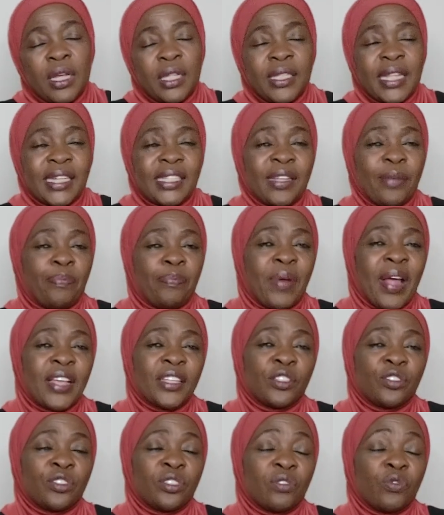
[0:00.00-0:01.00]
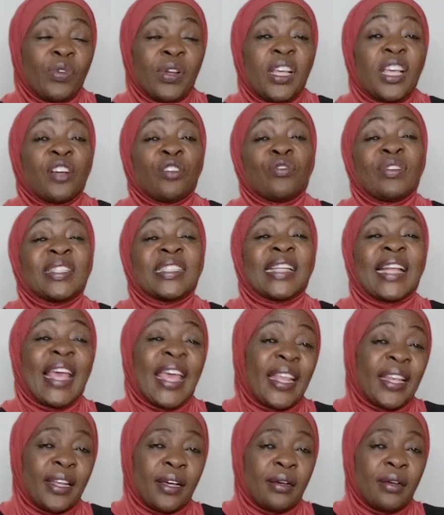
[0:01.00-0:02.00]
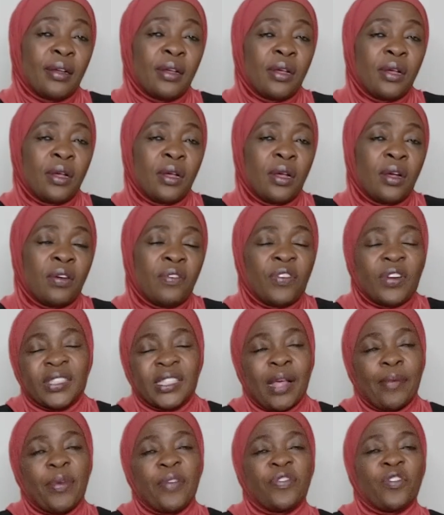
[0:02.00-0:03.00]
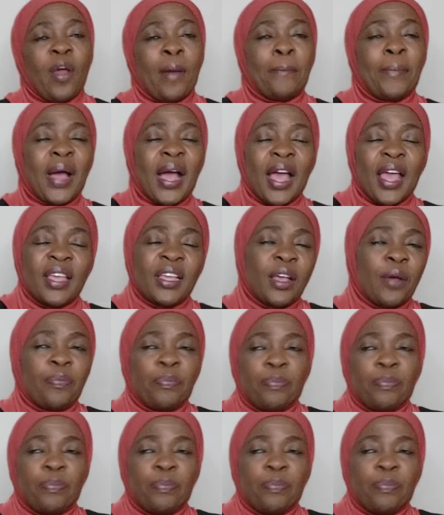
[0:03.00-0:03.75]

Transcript: that the price will increase later. For example, if you are buying a